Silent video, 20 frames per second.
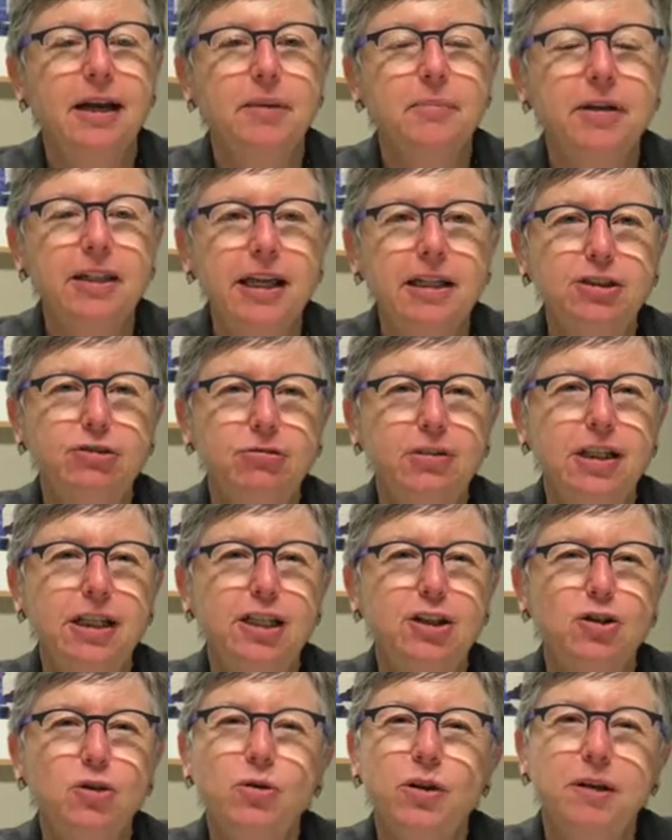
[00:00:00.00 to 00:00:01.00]
But that's
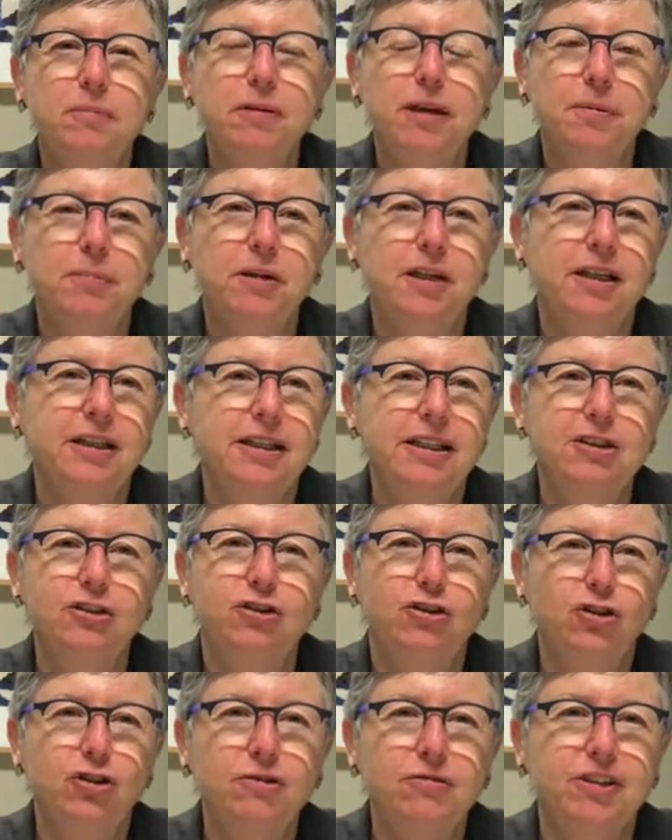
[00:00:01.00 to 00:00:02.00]
really doing people a
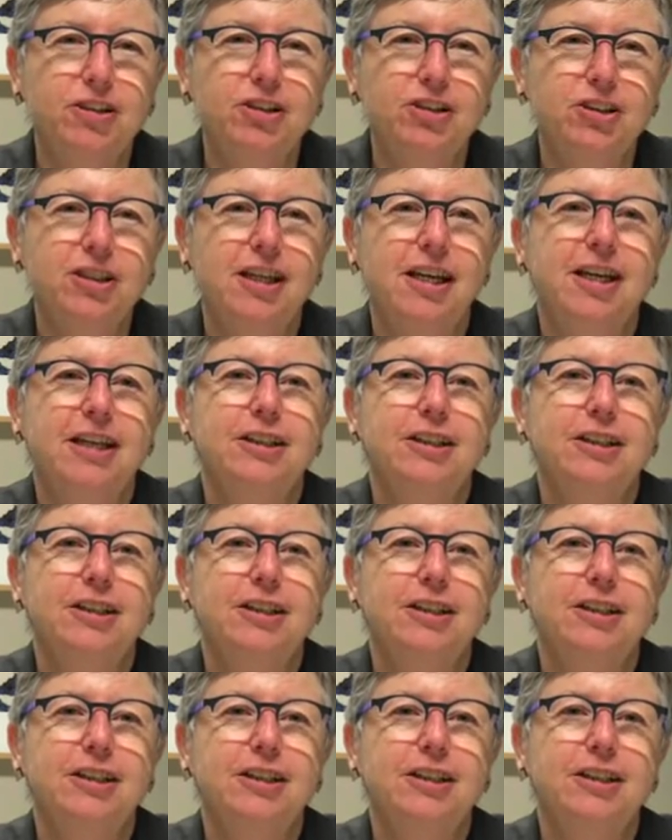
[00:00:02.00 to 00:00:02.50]
disservice.